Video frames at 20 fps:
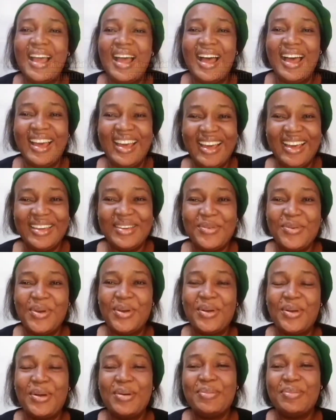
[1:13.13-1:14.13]
Hi,
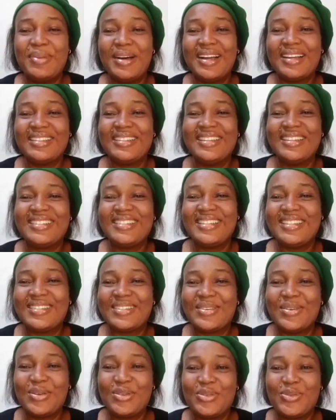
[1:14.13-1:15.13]
welcome back. This is
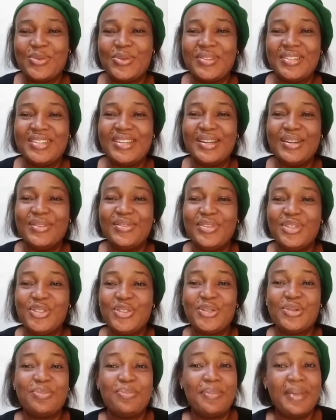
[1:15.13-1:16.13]
God's Throne
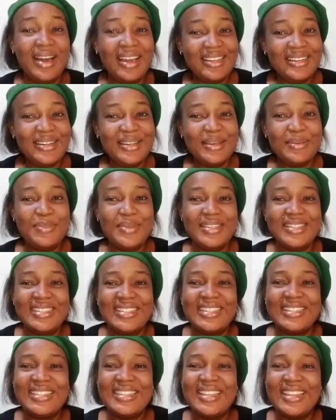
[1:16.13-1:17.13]
Television. My name is
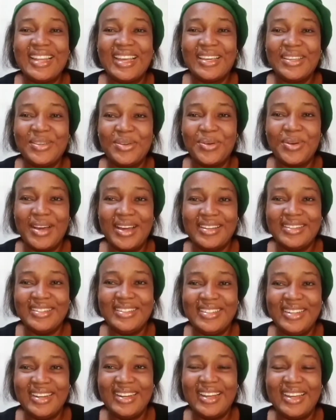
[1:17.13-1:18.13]
Titilayo
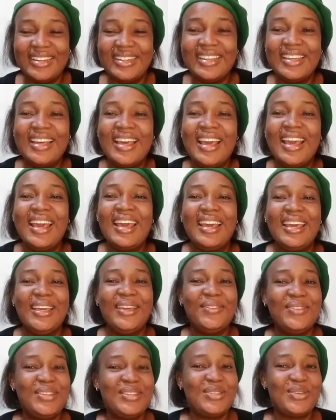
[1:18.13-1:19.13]
Adelane.
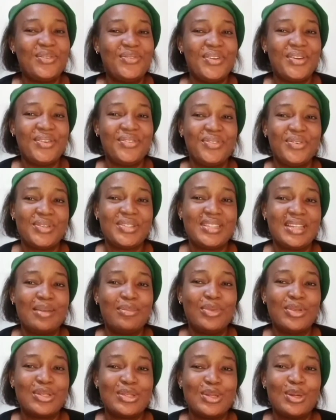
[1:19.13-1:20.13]
If this is your very first
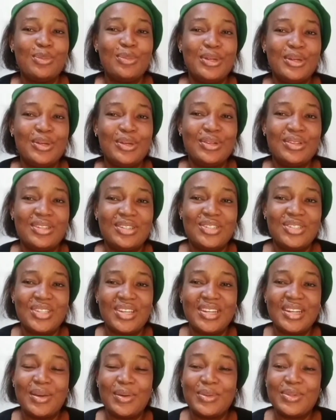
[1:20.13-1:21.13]
time on stumbling on this
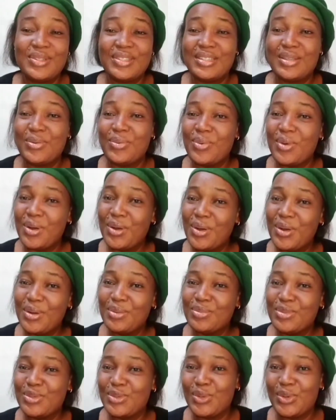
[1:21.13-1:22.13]
channel, I want to say
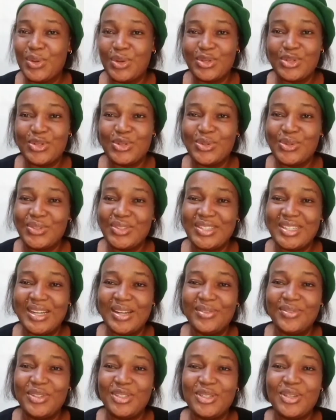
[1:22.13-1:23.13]
welcome to God's Throne
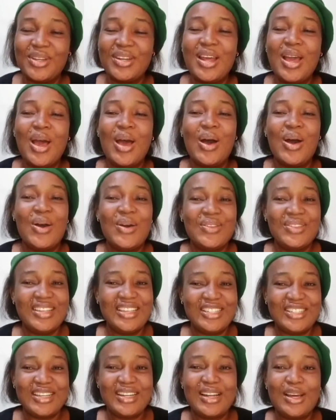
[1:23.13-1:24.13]
Television. On
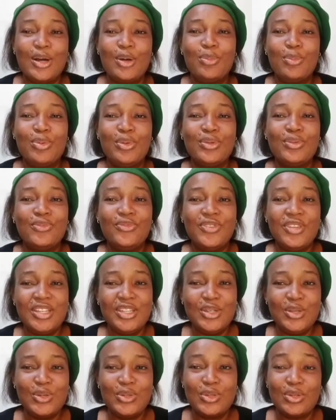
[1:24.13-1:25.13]
this channel, I upload
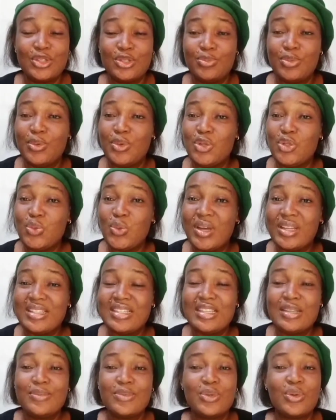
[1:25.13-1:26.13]
videos on spiritual
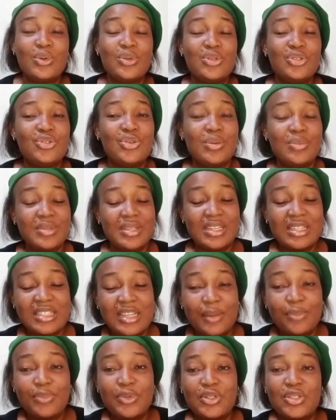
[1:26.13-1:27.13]
tips, on dreams
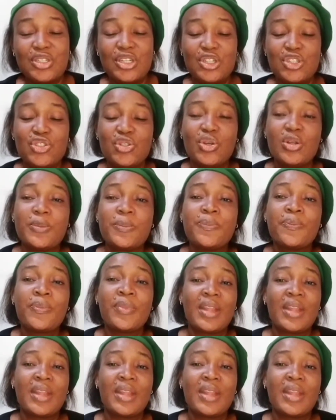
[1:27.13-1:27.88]
interpretation.